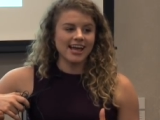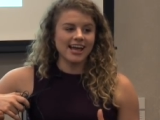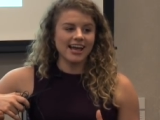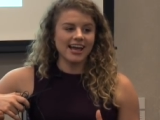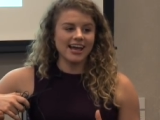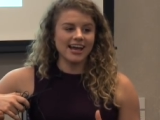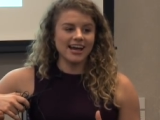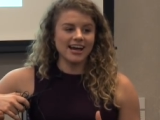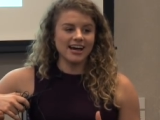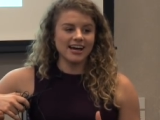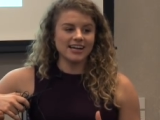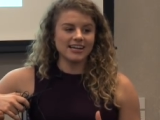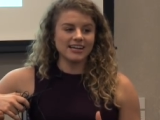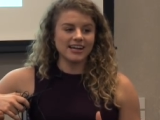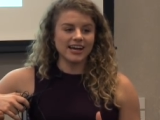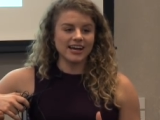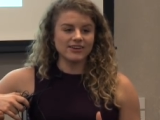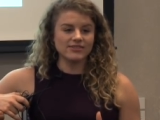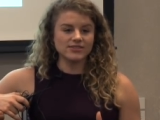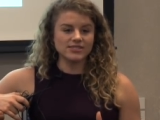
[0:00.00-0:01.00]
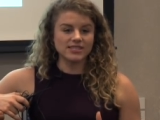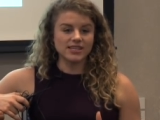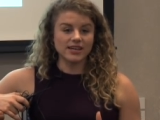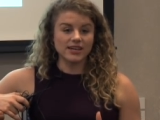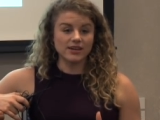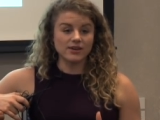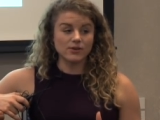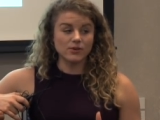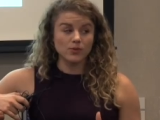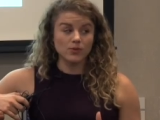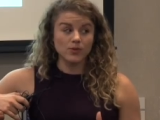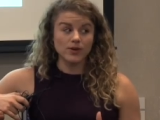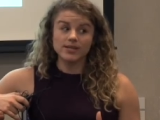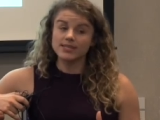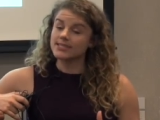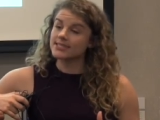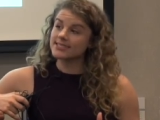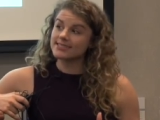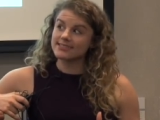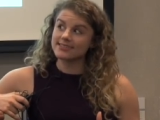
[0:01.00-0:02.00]
And I was like, what?
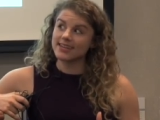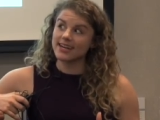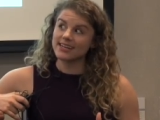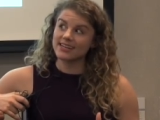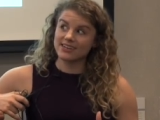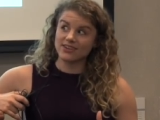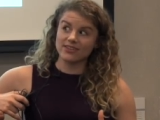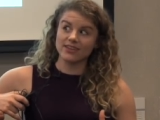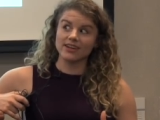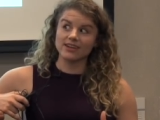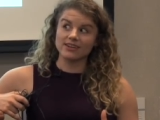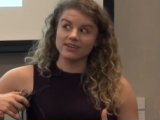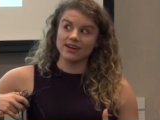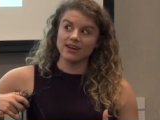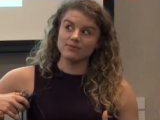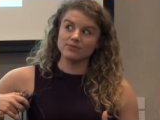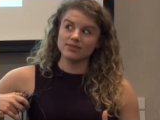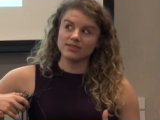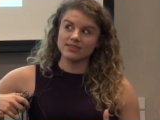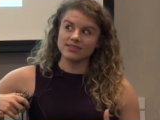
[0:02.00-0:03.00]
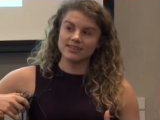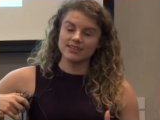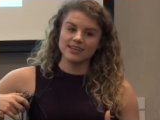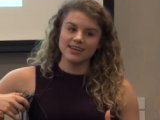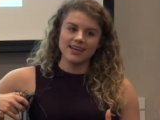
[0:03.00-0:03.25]
I didn't know that could happen.